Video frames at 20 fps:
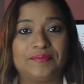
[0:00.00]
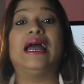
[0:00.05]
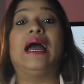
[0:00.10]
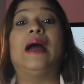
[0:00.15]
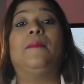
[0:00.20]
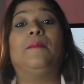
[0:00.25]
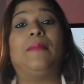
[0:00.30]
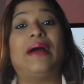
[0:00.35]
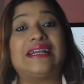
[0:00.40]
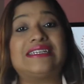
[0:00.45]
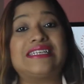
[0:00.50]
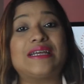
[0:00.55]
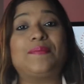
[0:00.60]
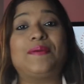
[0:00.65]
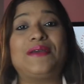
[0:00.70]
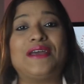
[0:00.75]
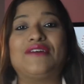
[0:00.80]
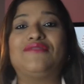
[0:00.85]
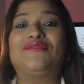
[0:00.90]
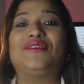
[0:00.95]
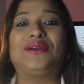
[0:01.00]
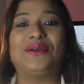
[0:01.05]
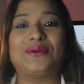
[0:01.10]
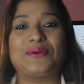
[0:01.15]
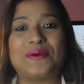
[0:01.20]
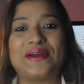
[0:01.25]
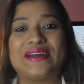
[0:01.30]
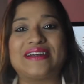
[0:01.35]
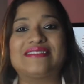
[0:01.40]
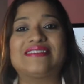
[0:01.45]
My tip here for you
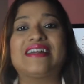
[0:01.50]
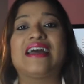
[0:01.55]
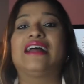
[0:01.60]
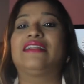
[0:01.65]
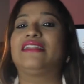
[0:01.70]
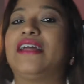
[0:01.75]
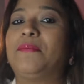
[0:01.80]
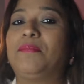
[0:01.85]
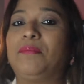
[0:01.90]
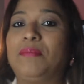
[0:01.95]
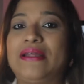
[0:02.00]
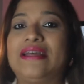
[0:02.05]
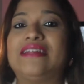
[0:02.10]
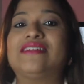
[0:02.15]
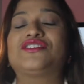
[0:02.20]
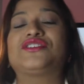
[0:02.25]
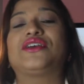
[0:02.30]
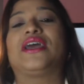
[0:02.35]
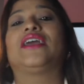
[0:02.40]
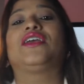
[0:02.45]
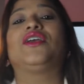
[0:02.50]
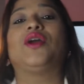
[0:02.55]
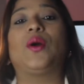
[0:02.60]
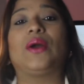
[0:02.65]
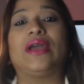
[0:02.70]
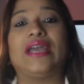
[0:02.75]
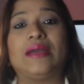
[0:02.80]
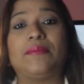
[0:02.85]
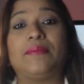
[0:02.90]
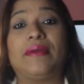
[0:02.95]
is that please check your
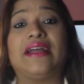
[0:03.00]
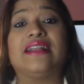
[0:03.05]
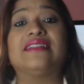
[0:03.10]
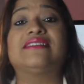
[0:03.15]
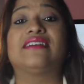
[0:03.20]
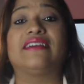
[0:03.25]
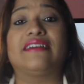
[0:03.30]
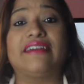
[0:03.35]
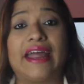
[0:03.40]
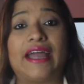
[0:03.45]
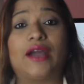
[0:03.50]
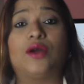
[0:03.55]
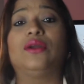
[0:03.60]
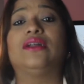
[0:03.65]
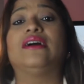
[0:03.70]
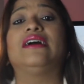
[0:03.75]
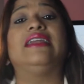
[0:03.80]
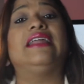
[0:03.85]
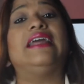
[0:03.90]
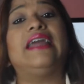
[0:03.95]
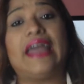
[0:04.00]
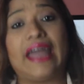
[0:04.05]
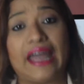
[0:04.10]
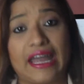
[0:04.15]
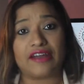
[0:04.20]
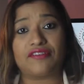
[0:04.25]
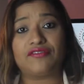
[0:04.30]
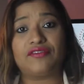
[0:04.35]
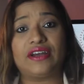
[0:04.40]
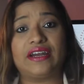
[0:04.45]
emails regularly
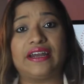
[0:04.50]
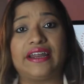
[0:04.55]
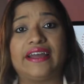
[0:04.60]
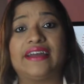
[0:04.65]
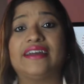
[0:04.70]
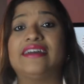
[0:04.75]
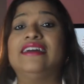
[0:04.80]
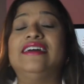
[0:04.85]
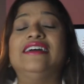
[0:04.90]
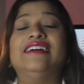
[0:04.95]
every day